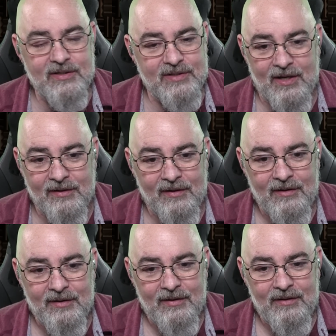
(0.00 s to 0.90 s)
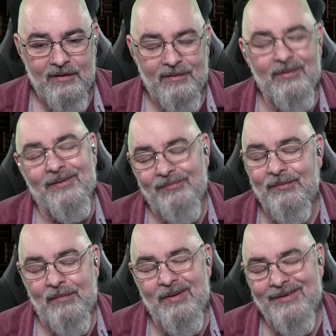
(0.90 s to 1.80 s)
that. Well,
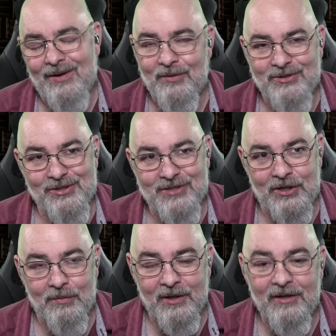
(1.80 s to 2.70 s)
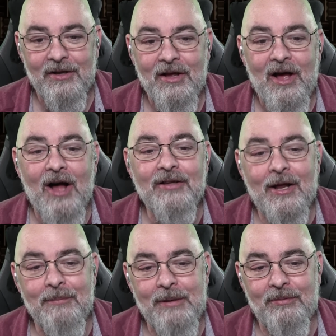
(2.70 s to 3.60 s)
no, I shouldn't say nobody. A lot
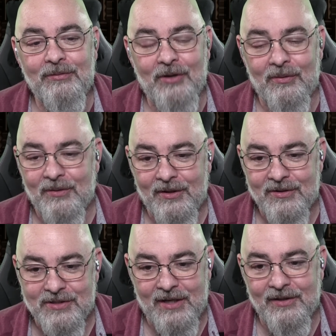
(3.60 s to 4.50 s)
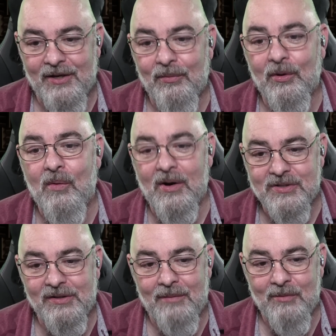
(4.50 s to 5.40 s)
of people don't really understand that it requires a
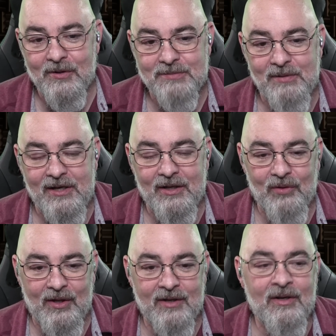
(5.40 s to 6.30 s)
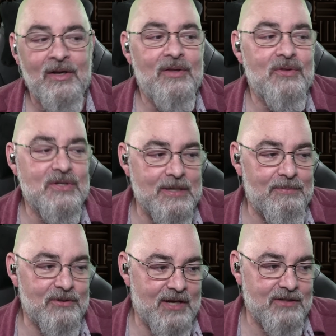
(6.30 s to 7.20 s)
lot more explaining than the
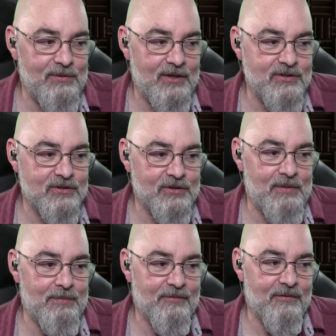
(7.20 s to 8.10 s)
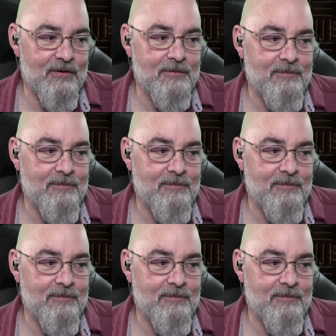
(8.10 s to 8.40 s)
simplest explanation should be preferred.